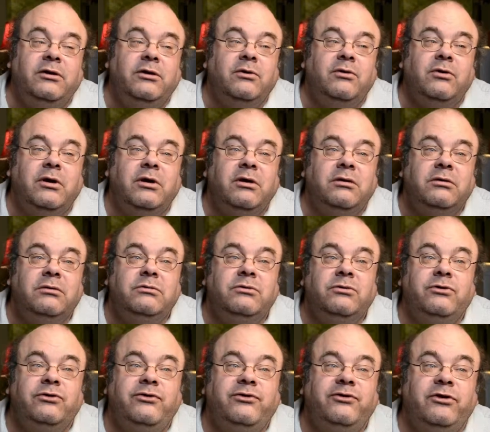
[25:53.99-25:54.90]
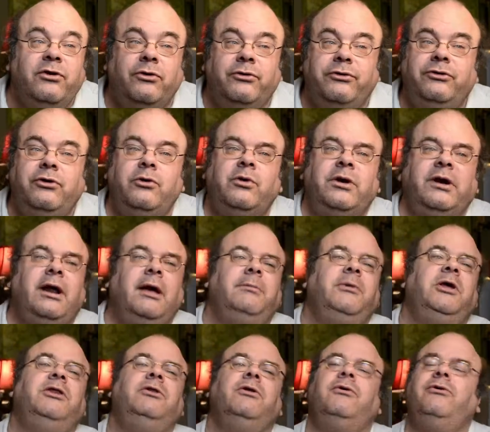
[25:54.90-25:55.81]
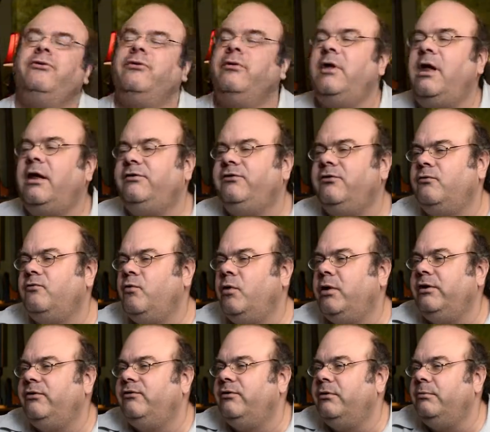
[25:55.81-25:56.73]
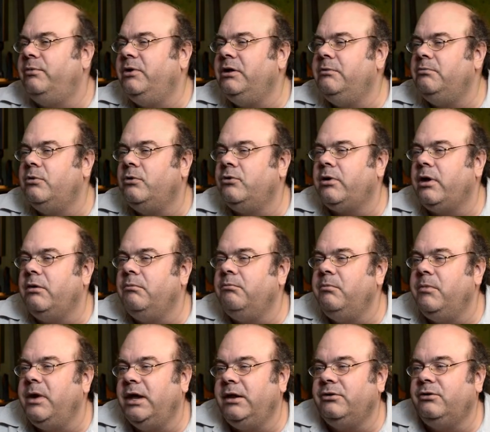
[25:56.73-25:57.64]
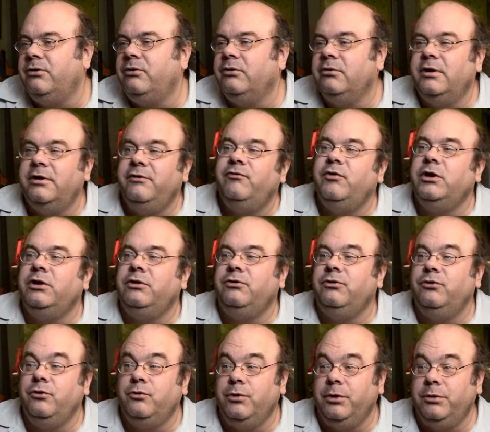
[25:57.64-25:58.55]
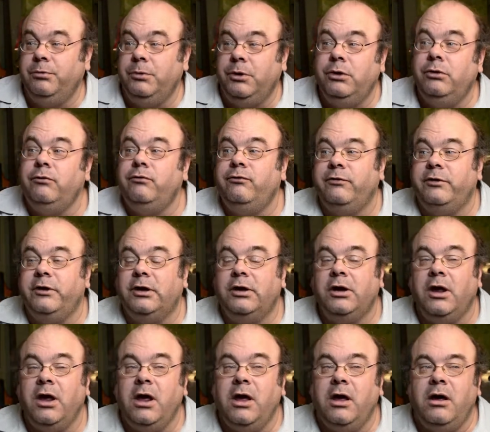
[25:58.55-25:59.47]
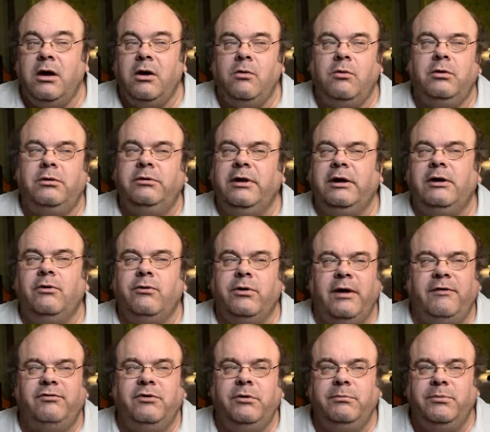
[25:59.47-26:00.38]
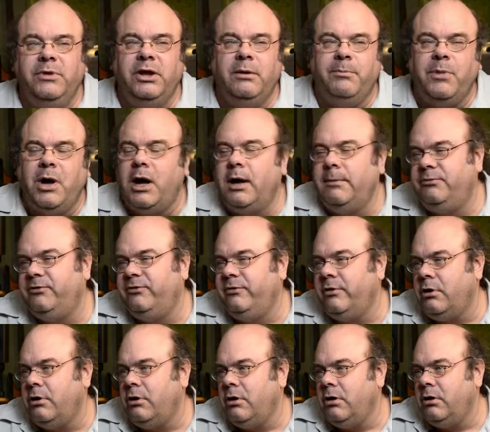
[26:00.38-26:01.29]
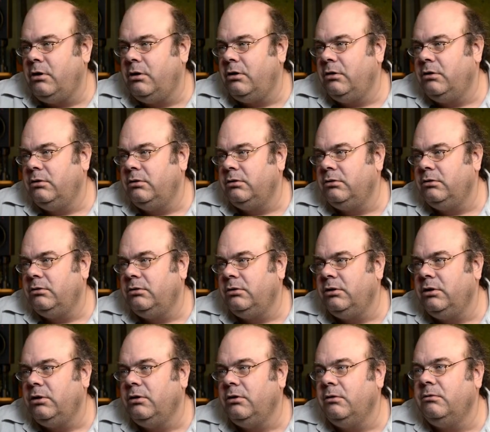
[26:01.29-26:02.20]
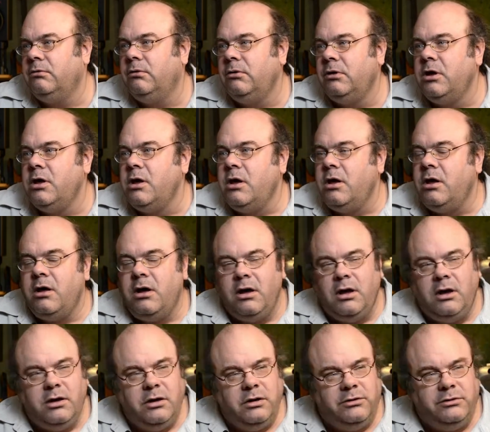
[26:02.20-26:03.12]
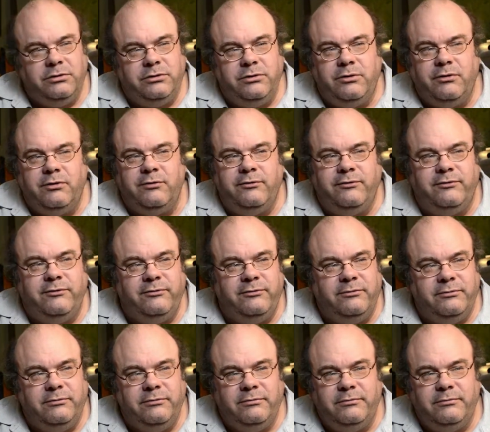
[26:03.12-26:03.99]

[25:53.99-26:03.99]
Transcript: you can you know? still do it. I mean, there's lots of ways that people can make their living doing music. They don't have to be a pop star. You know, there's,